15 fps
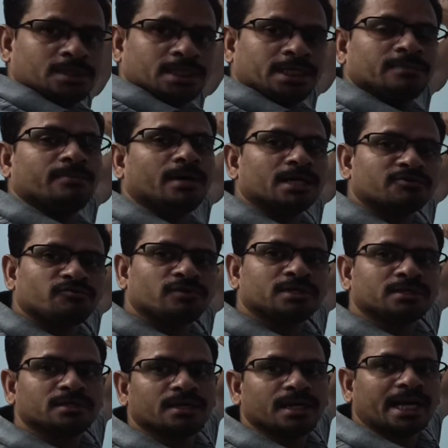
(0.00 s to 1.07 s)
In part
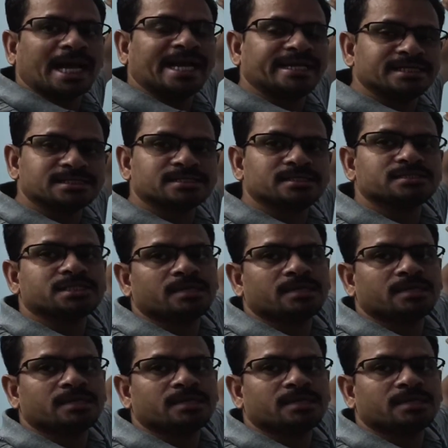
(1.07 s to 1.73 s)
1 I had discussed